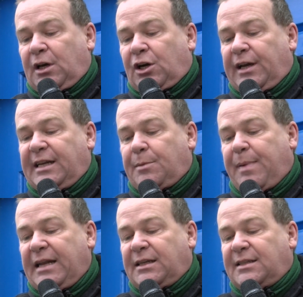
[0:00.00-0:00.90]
Her
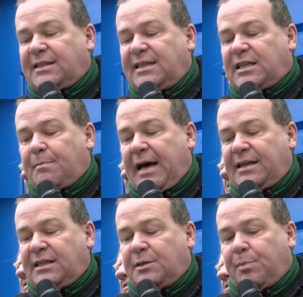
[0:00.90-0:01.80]
independence is
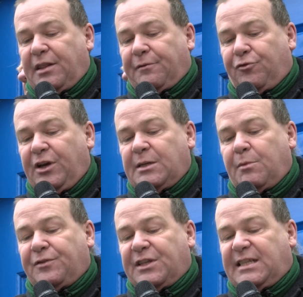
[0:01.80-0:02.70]
demanded by the freedom
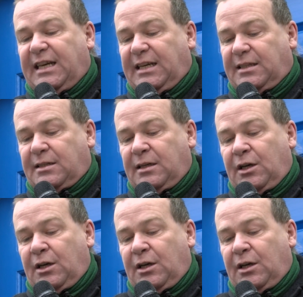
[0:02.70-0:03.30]
of the seas.